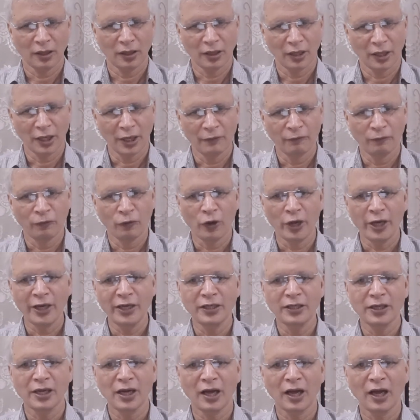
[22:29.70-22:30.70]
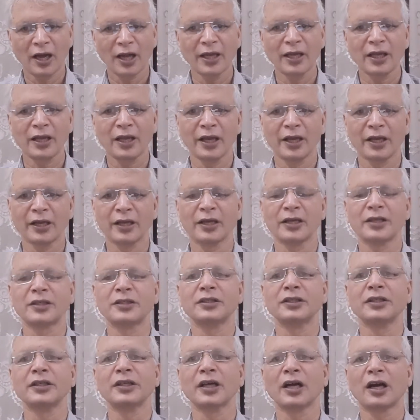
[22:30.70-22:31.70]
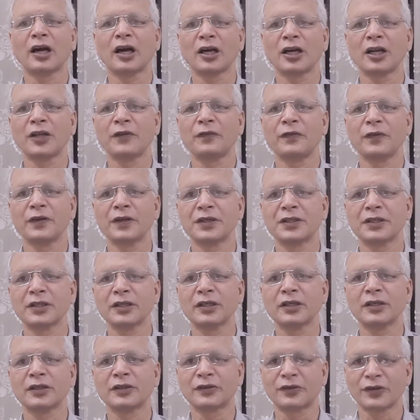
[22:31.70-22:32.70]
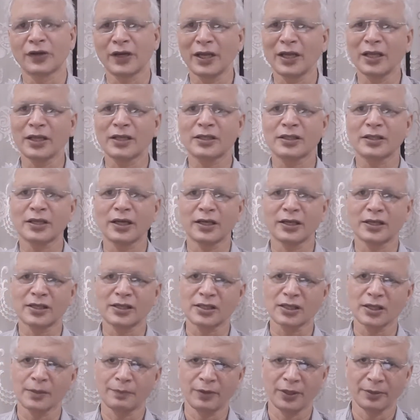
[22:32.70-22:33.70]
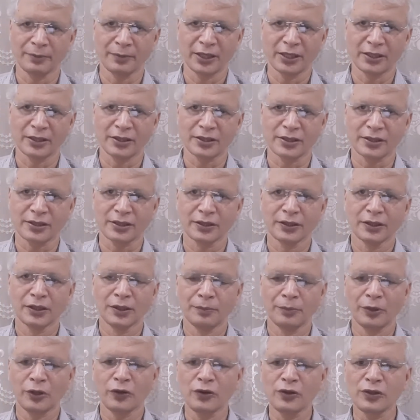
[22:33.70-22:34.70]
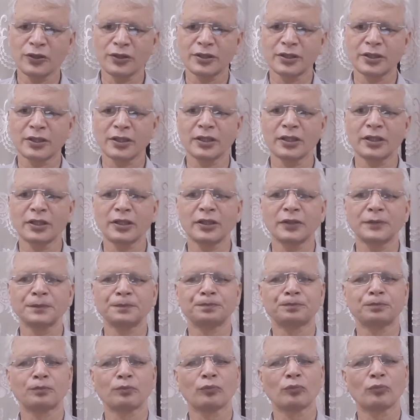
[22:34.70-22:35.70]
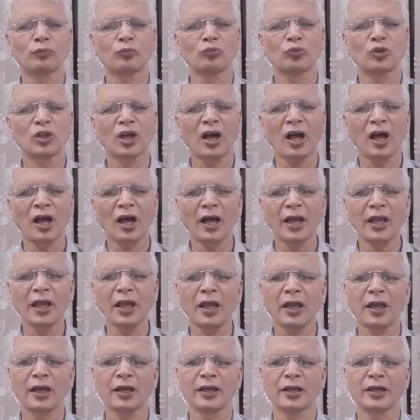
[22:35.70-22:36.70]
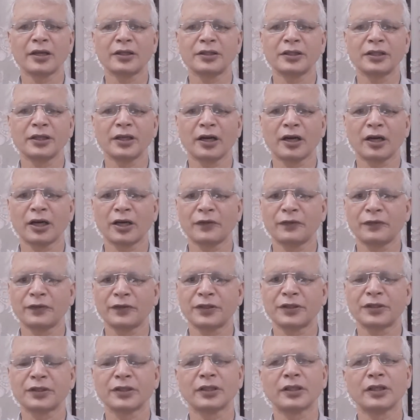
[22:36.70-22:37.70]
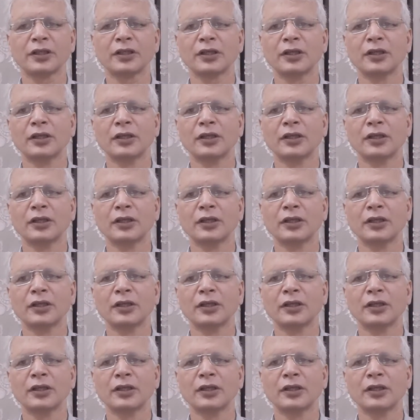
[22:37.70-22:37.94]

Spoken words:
Avoid high energy artificial drinks and supplements, because the high energy artificial